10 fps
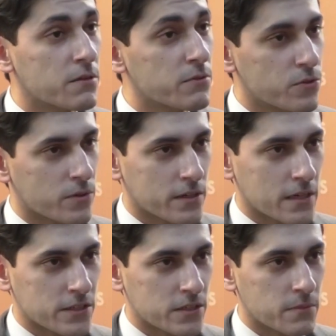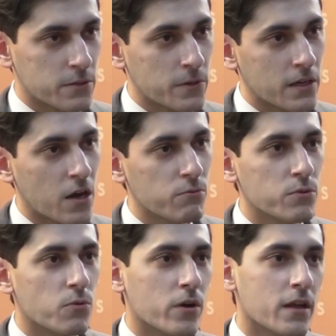we took a reaction. But now we're
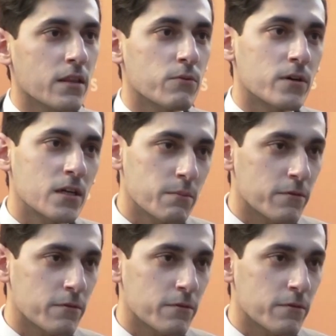warning the world